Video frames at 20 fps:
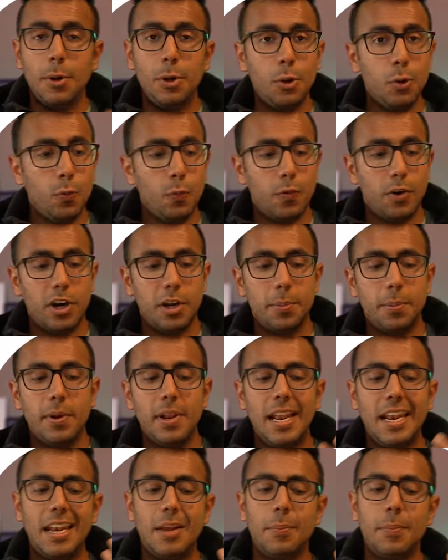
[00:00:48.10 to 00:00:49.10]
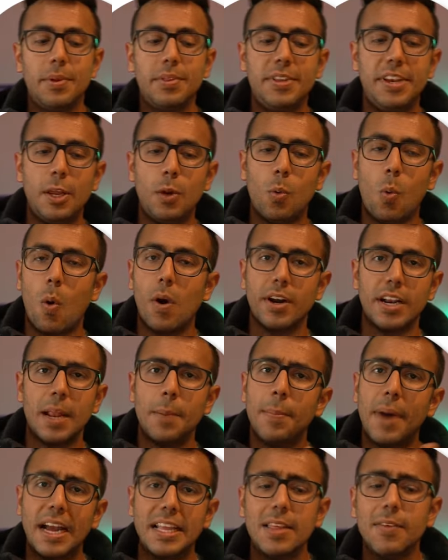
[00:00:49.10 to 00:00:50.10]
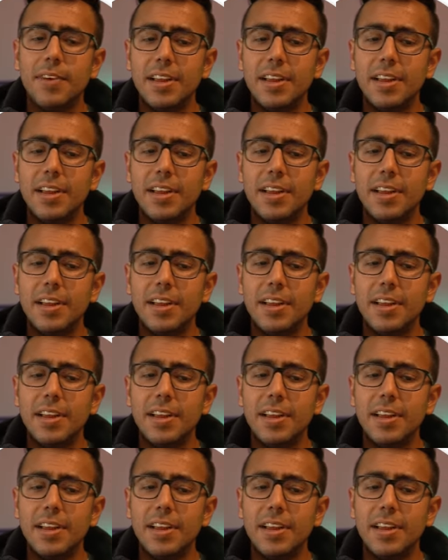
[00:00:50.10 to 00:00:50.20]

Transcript: 2, verbal, and number 3, quant. And by the